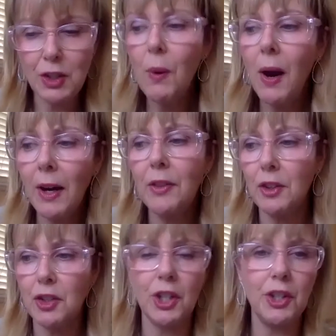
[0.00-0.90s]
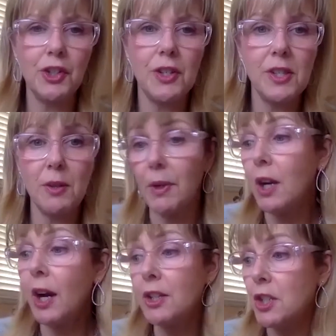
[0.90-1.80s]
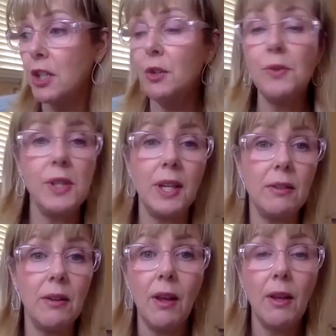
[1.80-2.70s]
to our other churches in regard to using